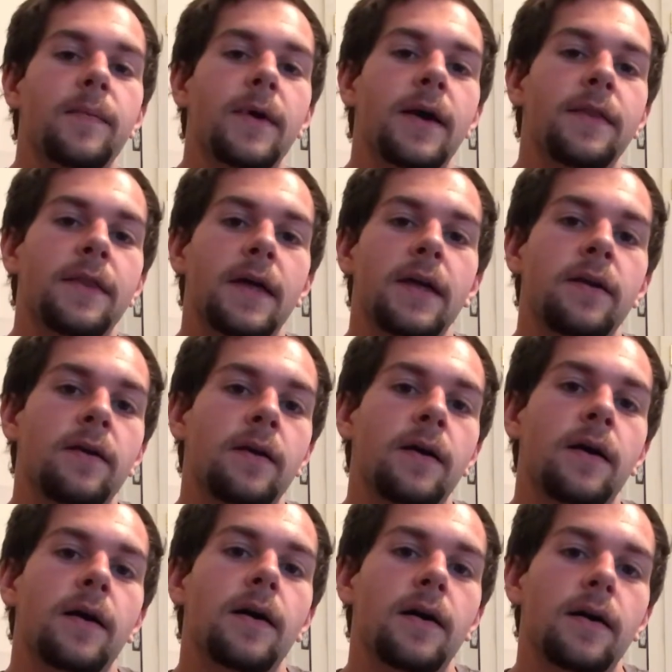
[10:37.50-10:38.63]
And then
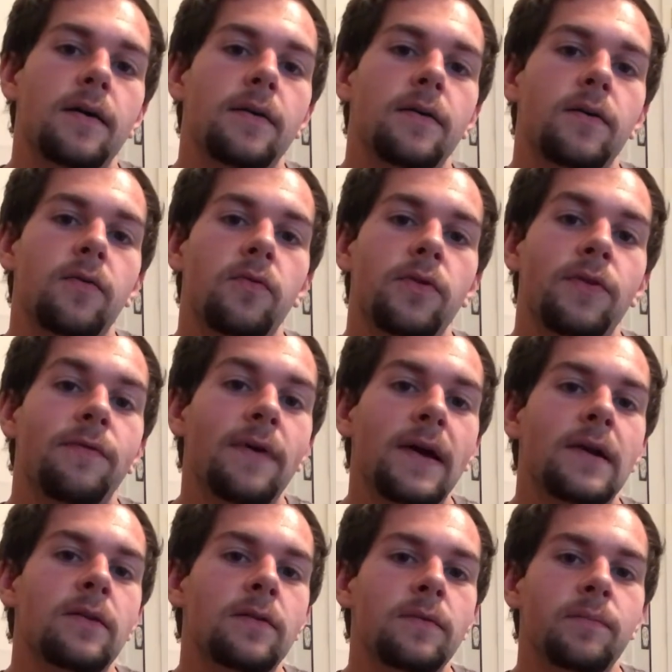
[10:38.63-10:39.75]
the
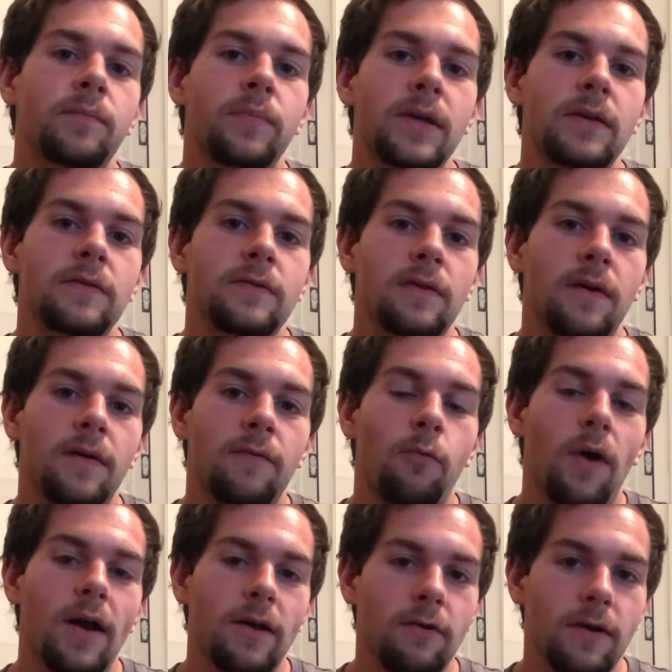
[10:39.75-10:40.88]
final piece of
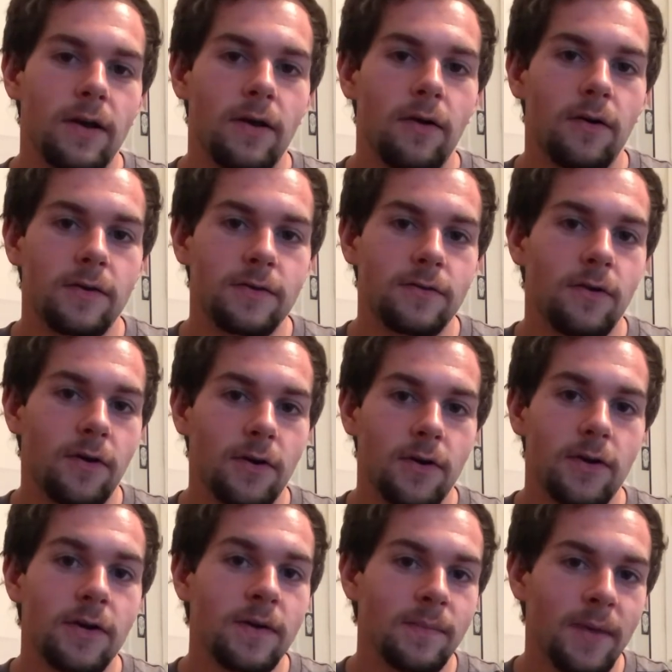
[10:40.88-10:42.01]
why credit cards are
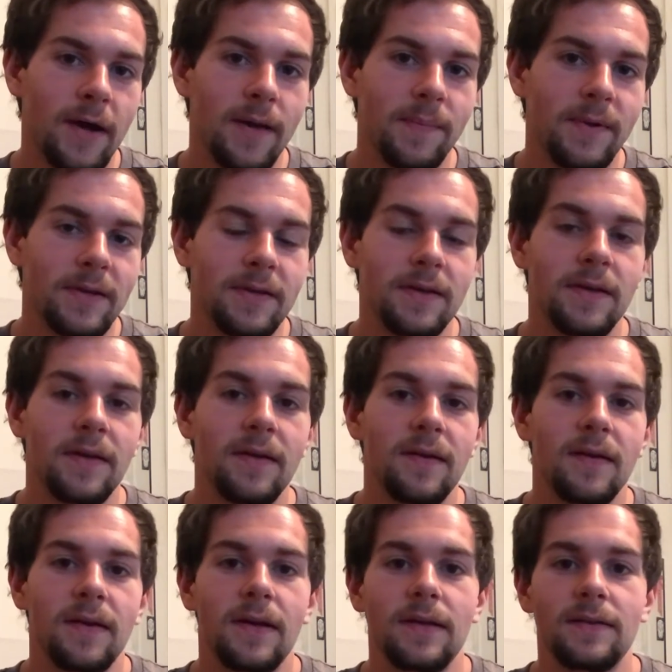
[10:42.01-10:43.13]
good, in my opinion,
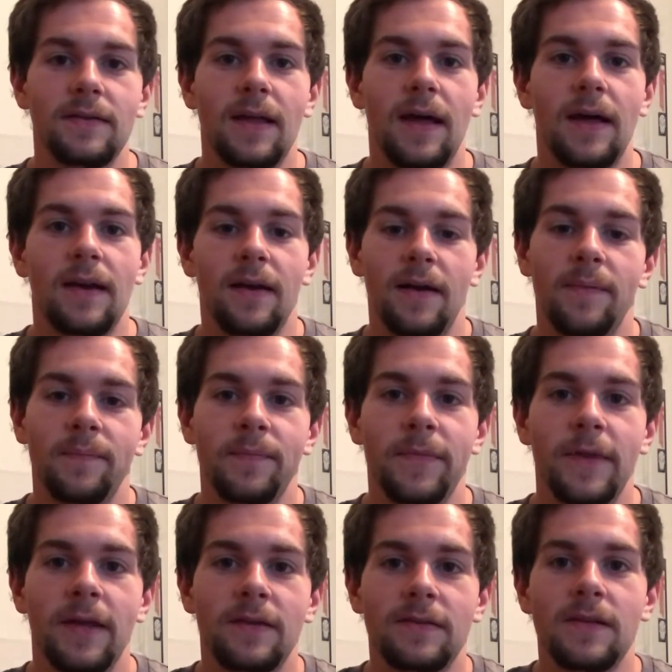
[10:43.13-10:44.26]
is that
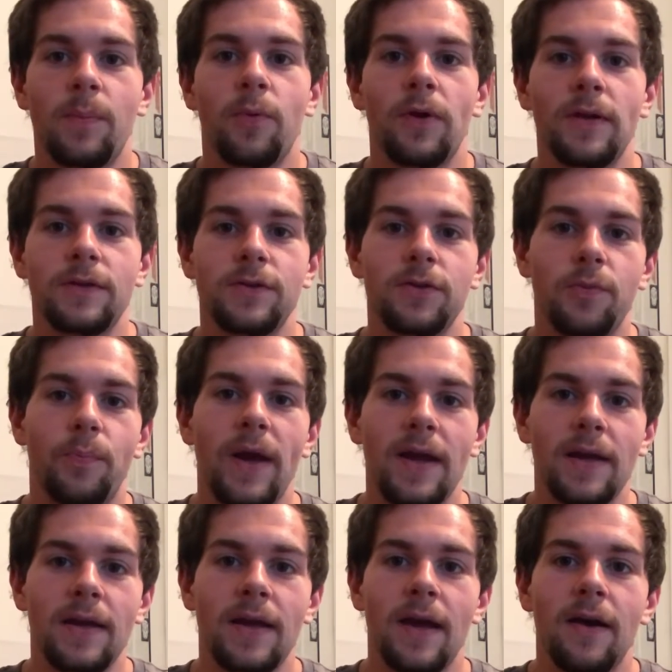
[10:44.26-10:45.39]
it separates your bank
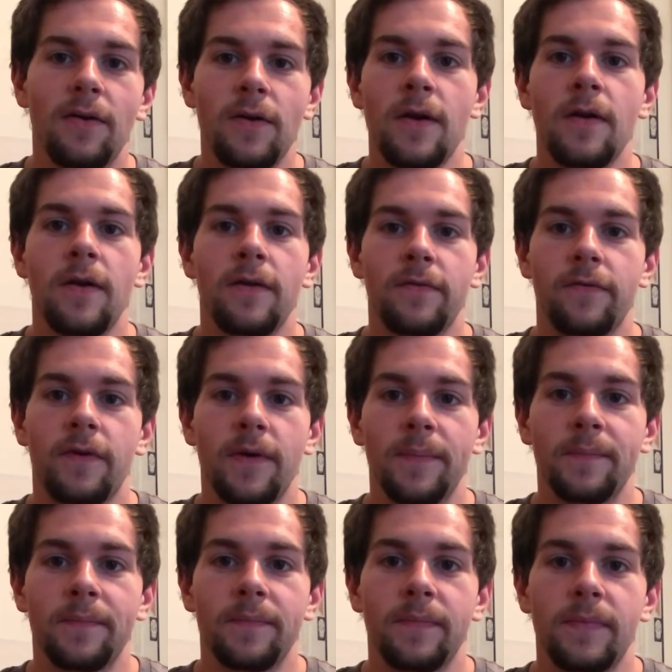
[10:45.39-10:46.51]
account
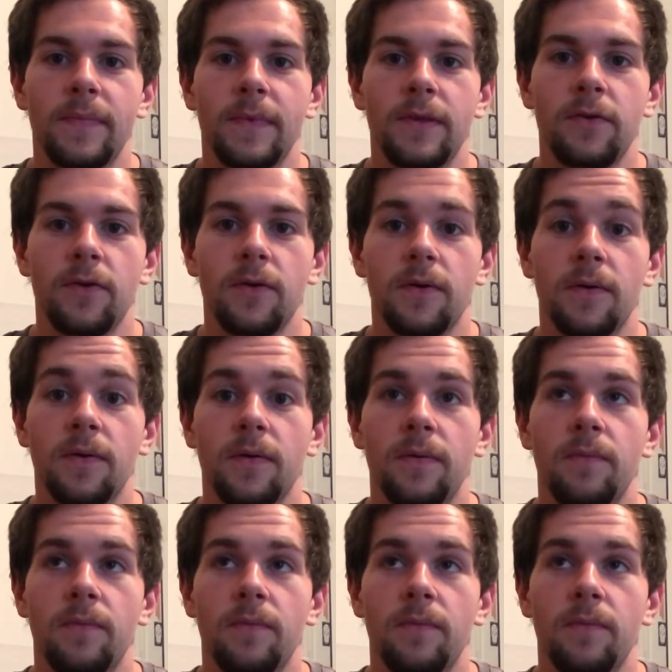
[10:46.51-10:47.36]
from your